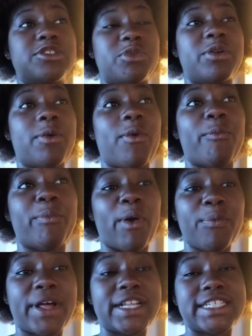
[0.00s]
So we're
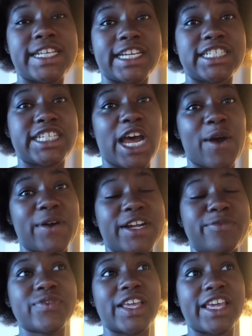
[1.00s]
both about to take a
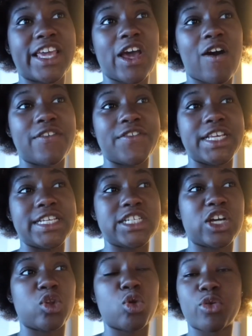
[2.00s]
shower and get all
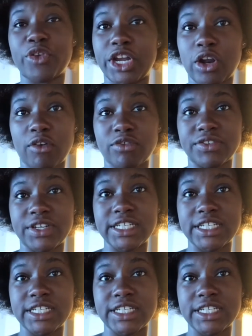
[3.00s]
this chlorine off of